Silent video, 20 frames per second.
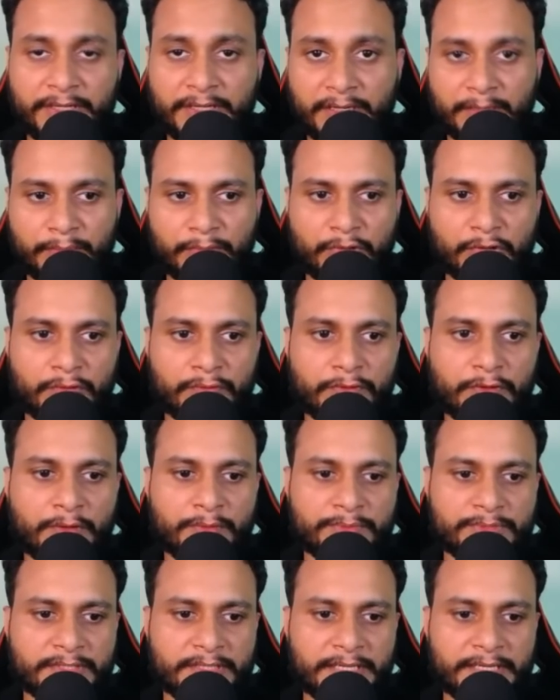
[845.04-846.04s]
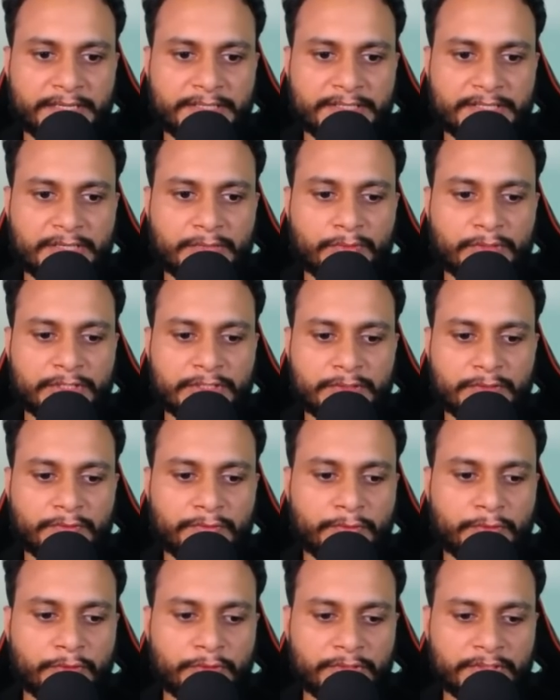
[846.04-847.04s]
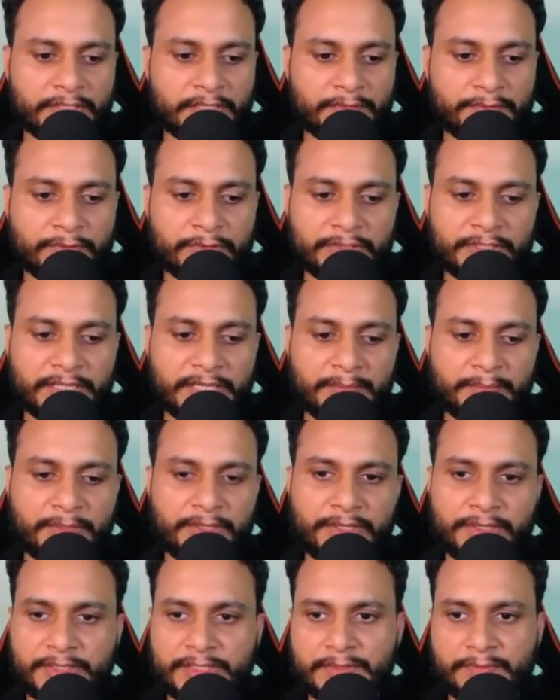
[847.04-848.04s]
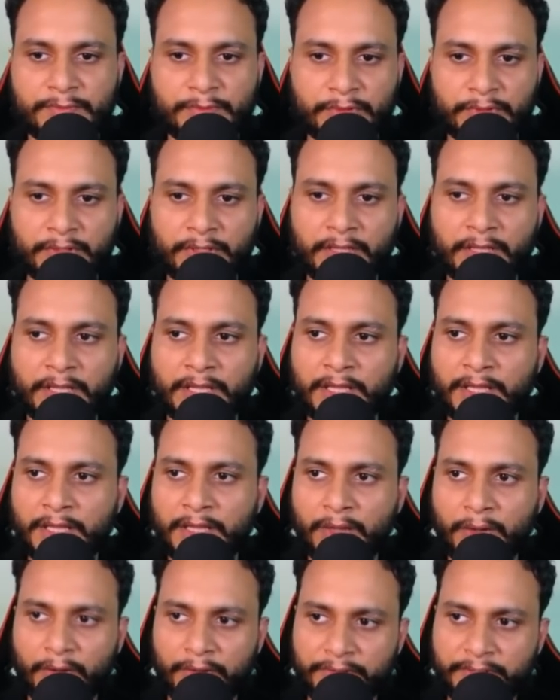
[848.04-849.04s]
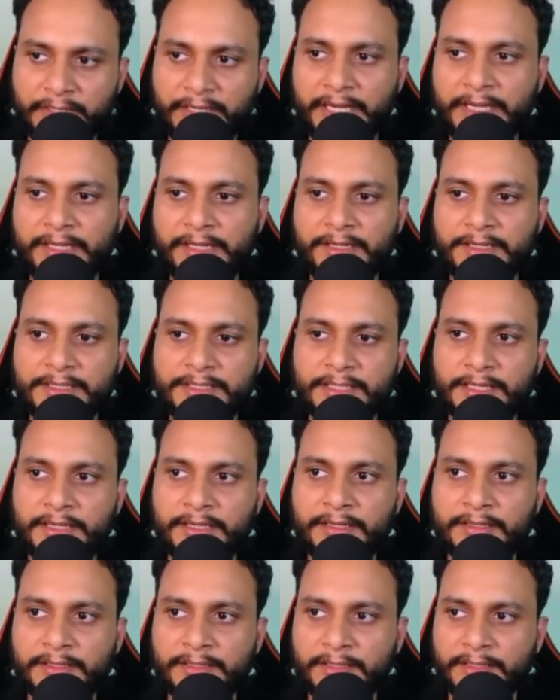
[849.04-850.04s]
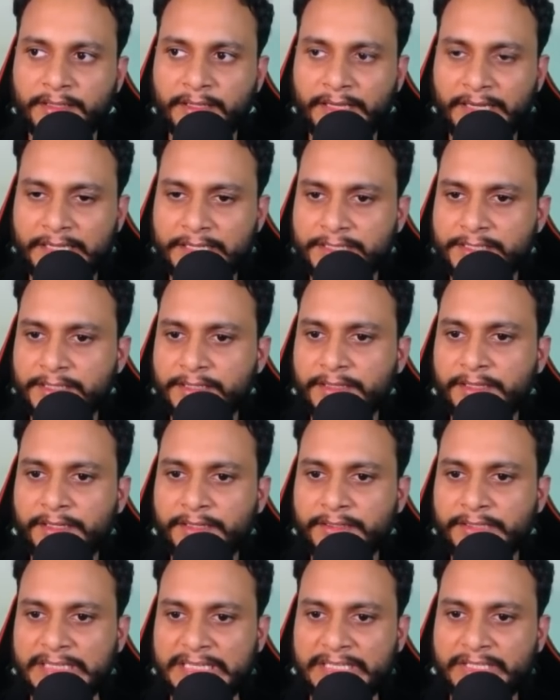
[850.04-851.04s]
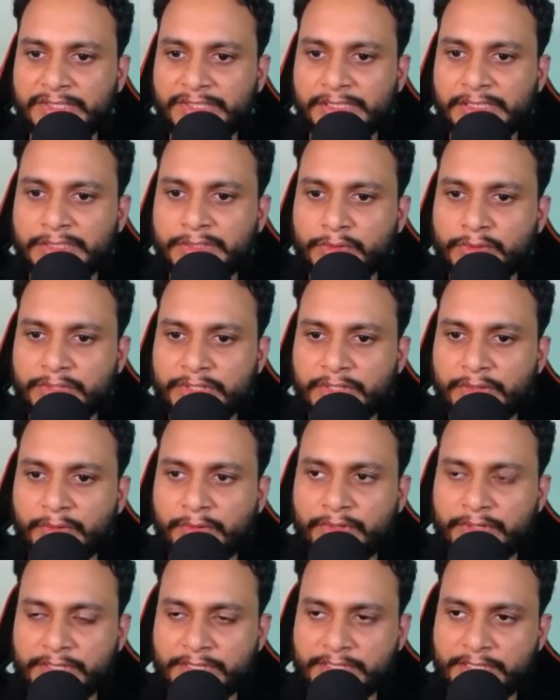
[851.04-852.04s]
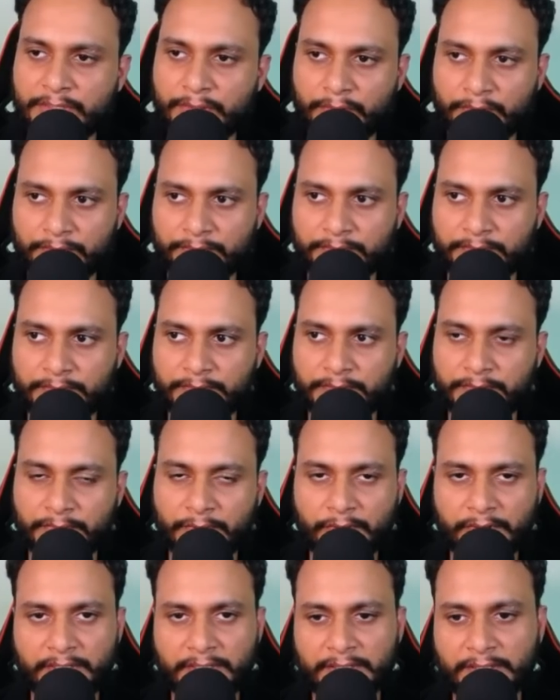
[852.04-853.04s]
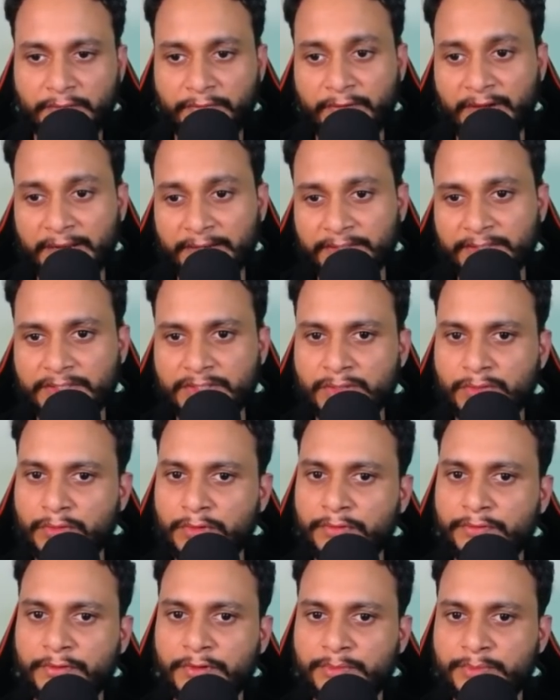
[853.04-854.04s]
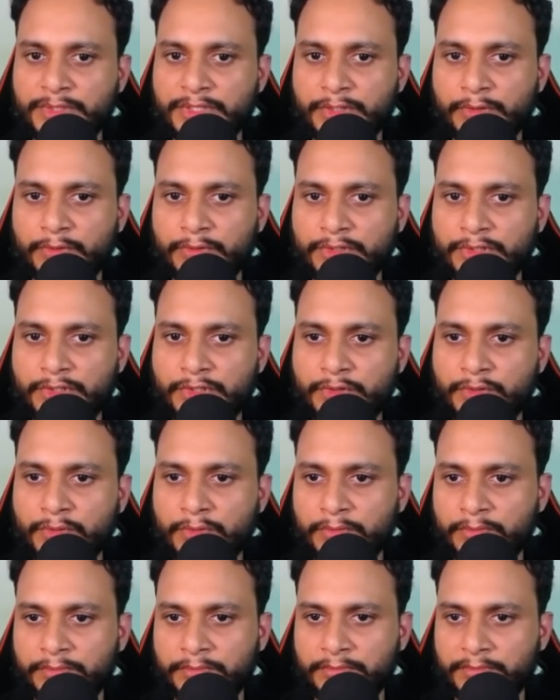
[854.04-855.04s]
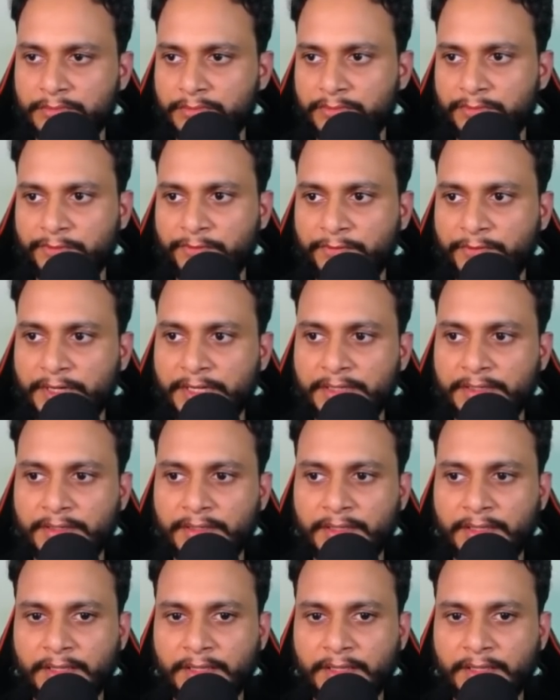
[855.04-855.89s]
Number of hops, that is equals to 4. Therefore, the diameter is 4. On the right hand side, let's say that the initial chosen node is 0. Okay, the farthest node from 0 is 2. Fine.